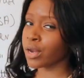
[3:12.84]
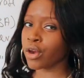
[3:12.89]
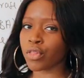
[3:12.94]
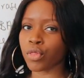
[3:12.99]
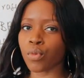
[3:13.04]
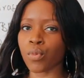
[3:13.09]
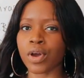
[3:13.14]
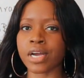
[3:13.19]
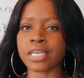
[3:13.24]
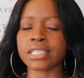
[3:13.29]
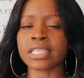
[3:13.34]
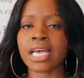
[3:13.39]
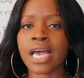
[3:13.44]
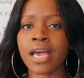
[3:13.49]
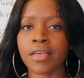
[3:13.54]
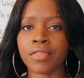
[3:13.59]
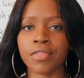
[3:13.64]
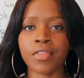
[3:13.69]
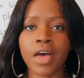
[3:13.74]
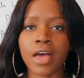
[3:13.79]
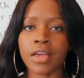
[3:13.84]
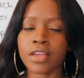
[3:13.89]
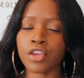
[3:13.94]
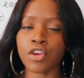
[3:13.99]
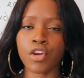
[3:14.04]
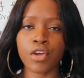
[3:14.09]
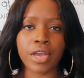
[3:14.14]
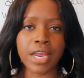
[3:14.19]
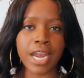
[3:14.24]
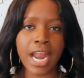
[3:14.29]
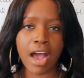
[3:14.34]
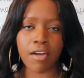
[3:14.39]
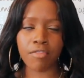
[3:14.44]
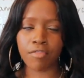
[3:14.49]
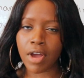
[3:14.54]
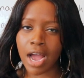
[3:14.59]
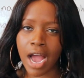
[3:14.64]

In other words, it can have